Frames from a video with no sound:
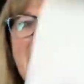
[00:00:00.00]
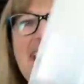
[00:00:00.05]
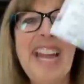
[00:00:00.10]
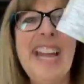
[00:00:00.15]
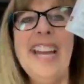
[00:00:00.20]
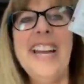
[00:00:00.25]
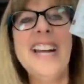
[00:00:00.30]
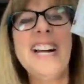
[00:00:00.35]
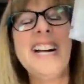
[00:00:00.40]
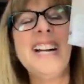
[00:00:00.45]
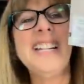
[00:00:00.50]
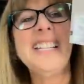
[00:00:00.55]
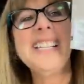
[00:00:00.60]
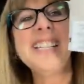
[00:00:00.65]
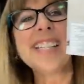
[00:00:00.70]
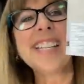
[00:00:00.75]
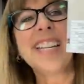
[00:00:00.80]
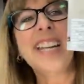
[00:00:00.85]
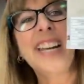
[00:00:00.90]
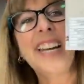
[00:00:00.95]

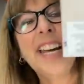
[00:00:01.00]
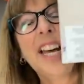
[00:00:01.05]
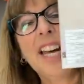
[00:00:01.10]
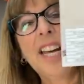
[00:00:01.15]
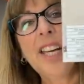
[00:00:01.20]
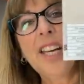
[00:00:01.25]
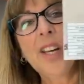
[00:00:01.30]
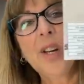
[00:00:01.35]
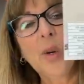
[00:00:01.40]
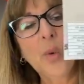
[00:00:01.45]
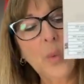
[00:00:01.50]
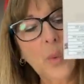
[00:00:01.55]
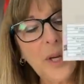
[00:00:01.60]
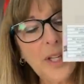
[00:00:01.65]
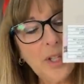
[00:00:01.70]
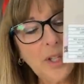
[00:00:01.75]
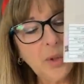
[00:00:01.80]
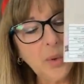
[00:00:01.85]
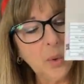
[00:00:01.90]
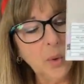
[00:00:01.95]
And
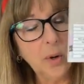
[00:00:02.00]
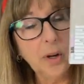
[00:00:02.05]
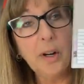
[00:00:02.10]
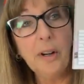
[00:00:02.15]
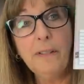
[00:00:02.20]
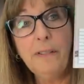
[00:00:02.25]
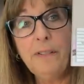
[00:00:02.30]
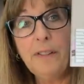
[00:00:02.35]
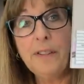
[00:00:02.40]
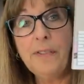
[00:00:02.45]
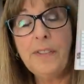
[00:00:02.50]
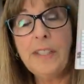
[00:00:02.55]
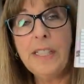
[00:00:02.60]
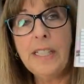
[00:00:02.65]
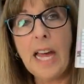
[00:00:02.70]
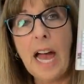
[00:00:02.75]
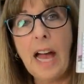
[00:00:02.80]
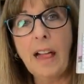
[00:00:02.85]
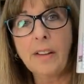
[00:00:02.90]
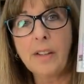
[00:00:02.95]
when you order fifty
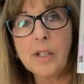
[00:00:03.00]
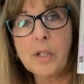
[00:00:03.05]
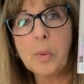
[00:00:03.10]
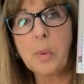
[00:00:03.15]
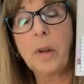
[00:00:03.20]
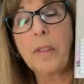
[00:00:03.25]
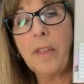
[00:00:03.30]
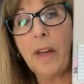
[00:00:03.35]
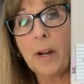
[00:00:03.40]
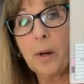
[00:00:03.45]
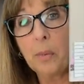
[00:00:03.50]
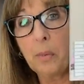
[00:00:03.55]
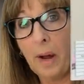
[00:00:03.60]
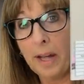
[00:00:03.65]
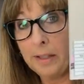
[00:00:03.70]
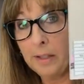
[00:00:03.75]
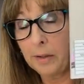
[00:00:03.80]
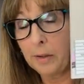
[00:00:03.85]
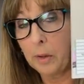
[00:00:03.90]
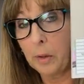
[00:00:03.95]
dollars worth on a
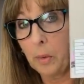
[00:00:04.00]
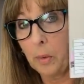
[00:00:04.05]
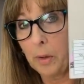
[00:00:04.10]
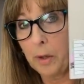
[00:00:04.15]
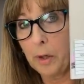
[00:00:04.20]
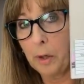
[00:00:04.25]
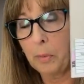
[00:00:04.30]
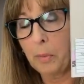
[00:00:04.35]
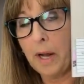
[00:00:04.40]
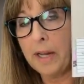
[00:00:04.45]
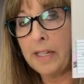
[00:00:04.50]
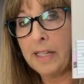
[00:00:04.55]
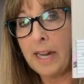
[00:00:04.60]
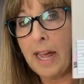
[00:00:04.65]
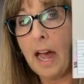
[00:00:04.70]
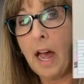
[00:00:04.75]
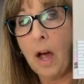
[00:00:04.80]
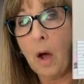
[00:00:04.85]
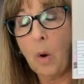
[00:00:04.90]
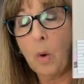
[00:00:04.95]
regular order right
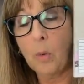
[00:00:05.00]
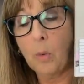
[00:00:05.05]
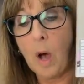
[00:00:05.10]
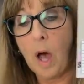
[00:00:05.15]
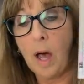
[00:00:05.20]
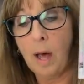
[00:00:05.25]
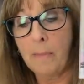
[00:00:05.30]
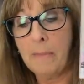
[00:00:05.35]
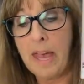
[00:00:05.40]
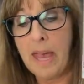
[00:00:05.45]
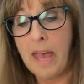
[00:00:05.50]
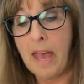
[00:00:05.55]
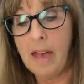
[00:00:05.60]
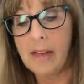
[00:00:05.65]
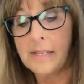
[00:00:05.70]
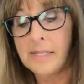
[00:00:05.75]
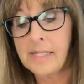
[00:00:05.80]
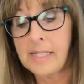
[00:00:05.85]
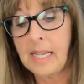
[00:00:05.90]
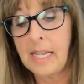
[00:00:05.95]
now um,
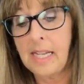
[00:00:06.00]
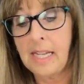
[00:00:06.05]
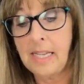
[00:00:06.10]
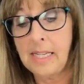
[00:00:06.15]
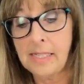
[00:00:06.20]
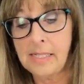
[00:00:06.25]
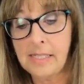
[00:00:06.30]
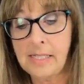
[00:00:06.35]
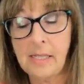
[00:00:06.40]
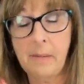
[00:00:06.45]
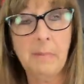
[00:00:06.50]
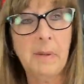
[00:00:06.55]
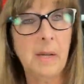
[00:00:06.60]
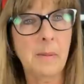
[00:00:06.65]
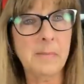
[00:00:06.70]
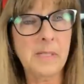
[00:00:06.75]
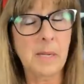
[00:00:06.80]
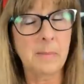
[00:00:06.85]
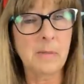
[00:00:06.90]
as a Stampin' Up!